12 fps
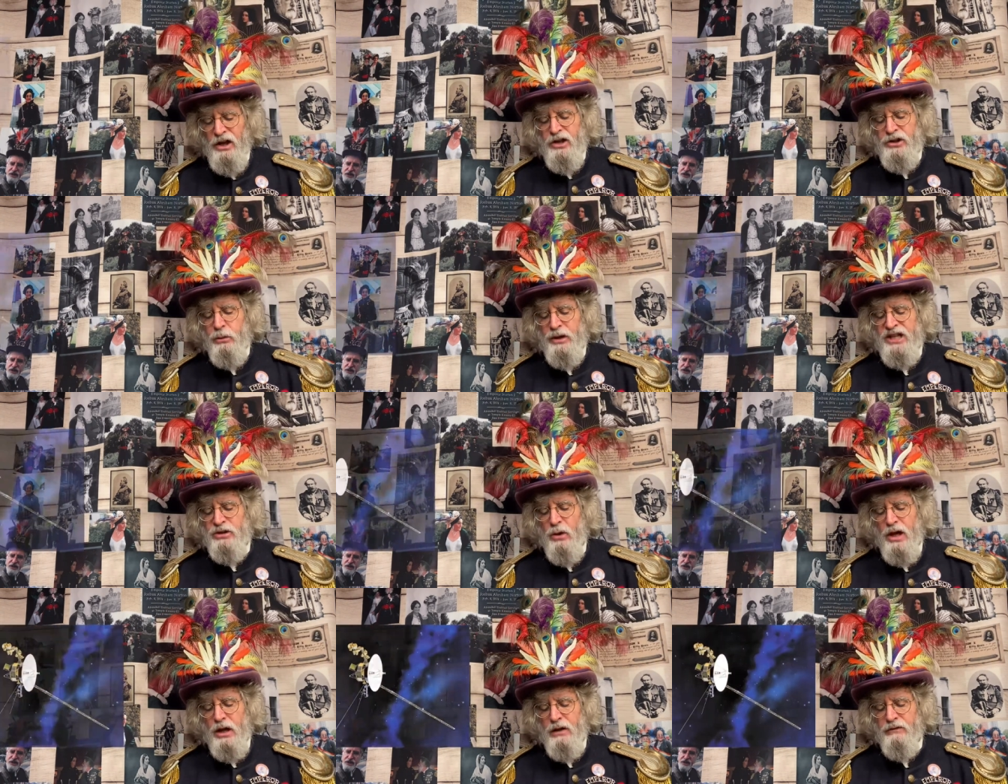
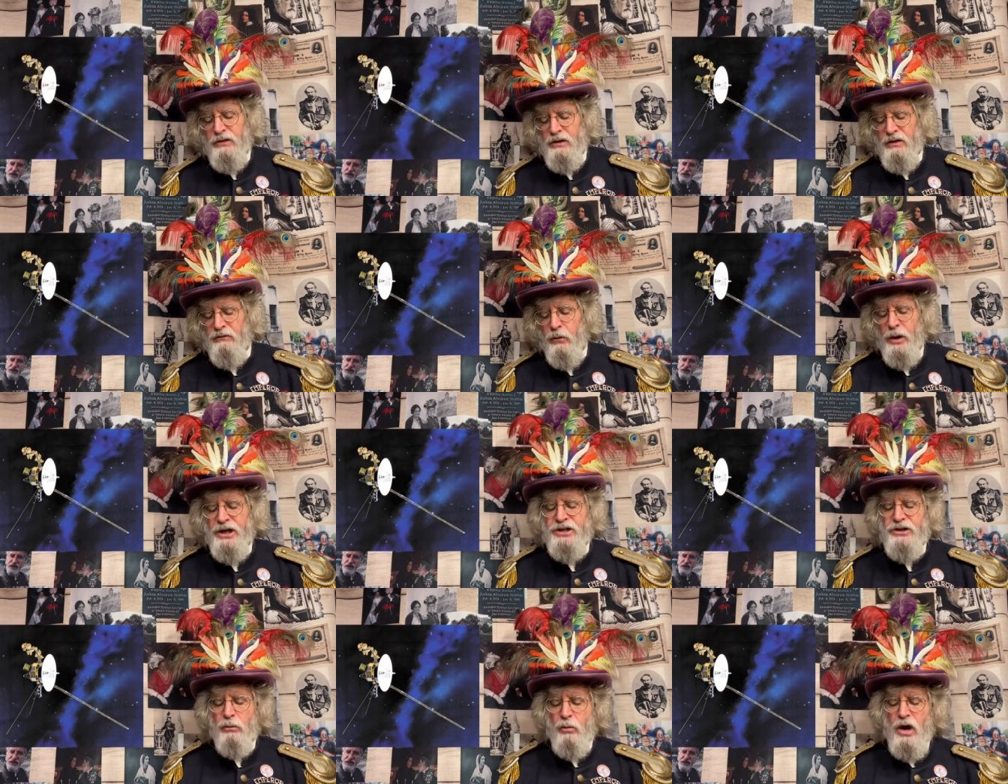2012,
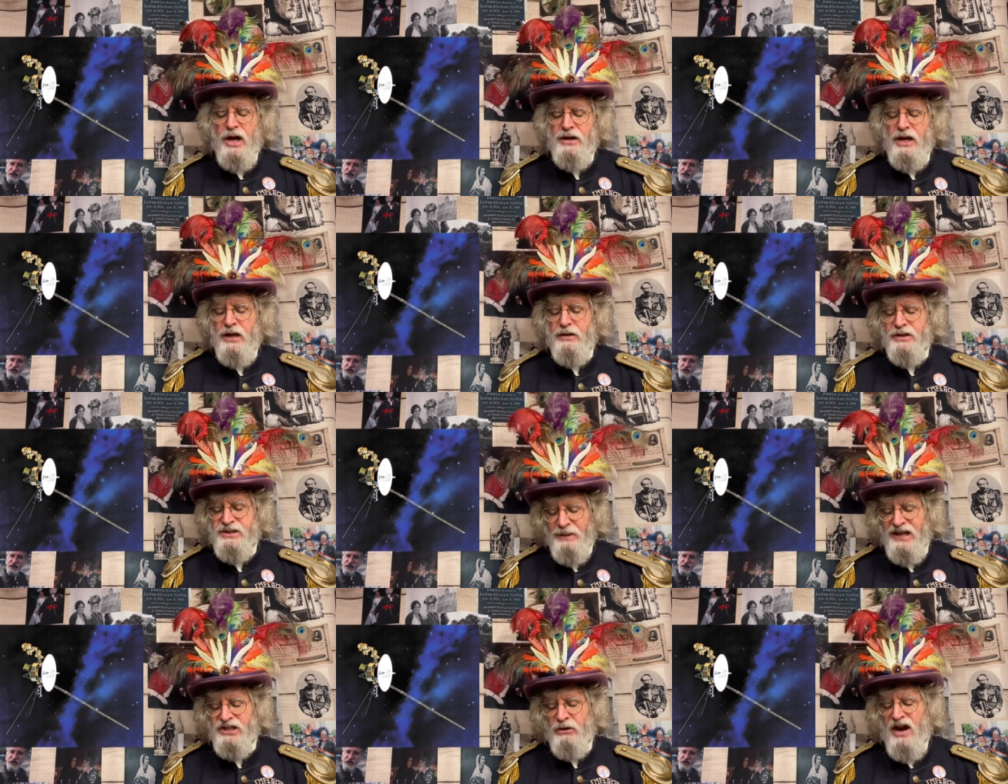Voyager 1
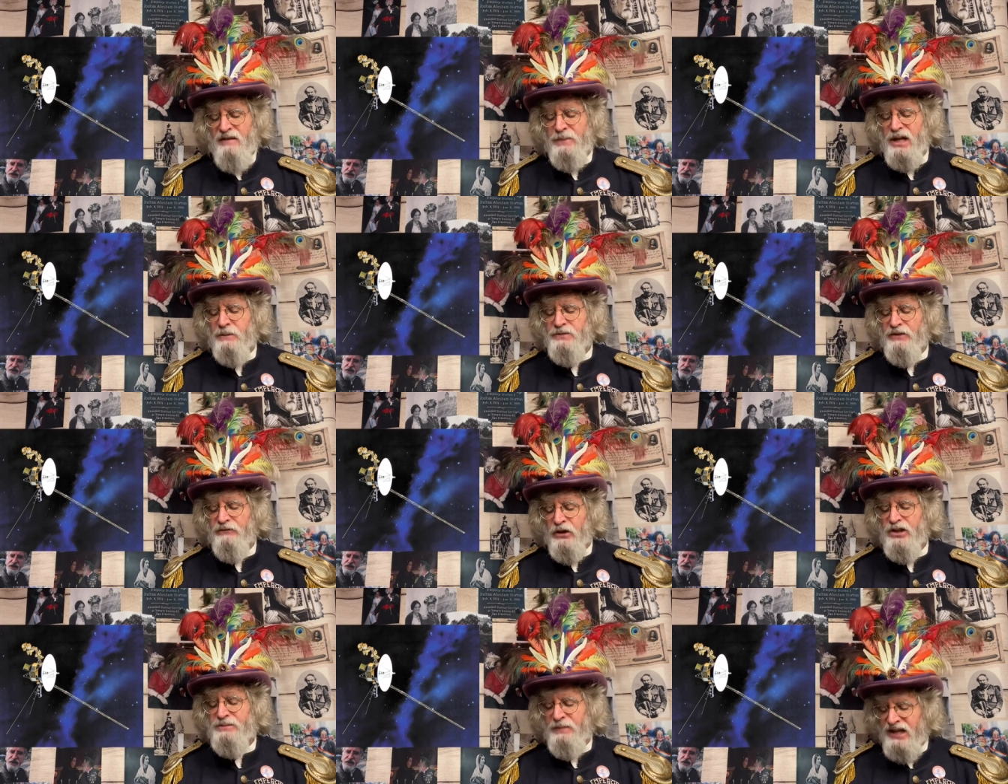spacecraft becomes the
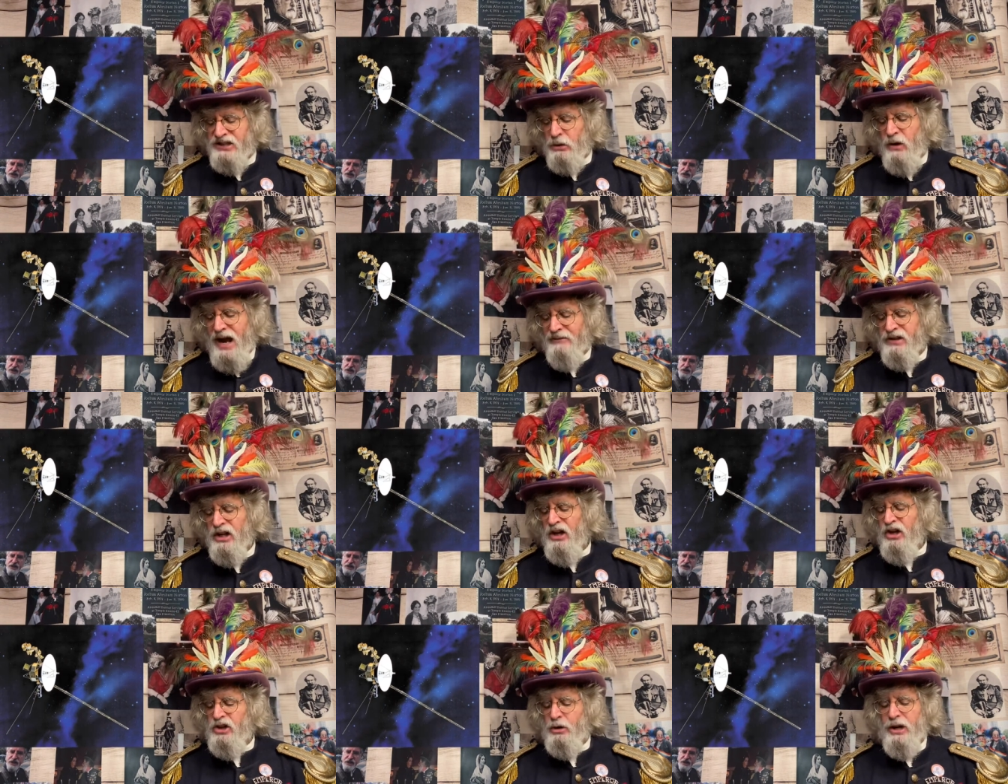first spacecraft
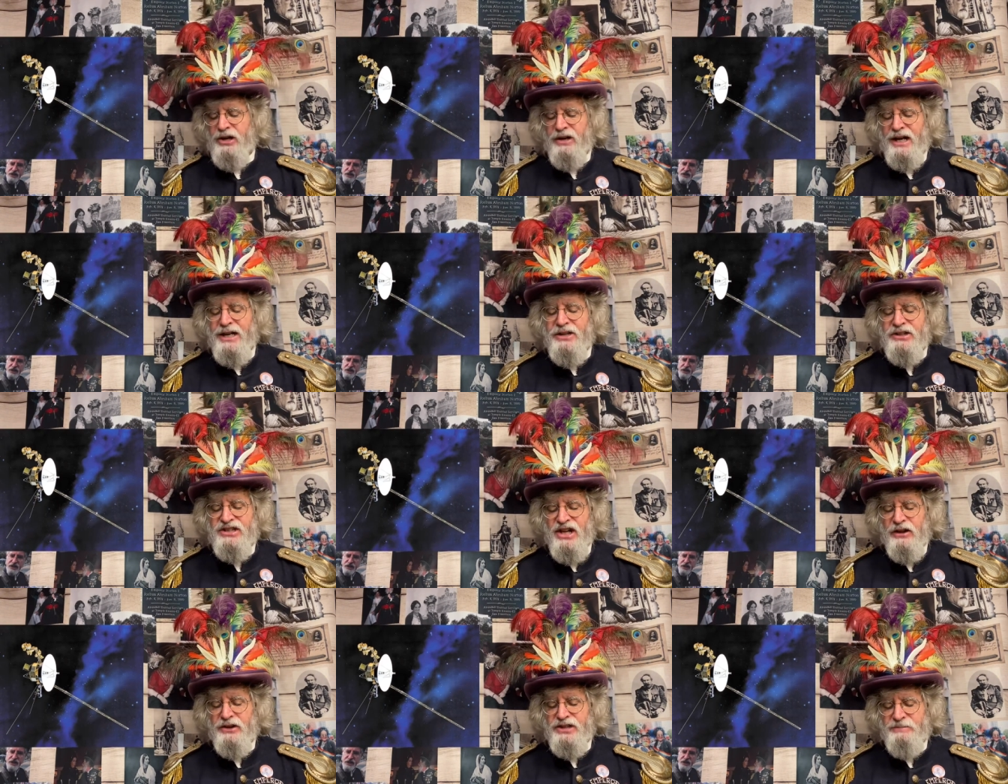to enter
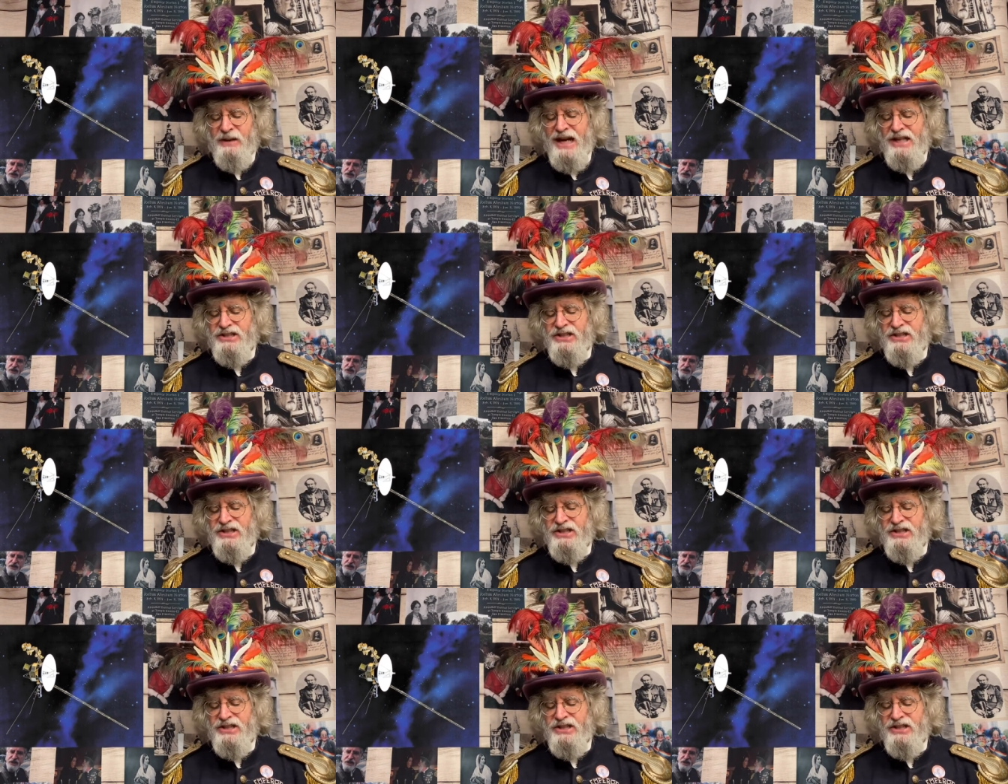interstellar space.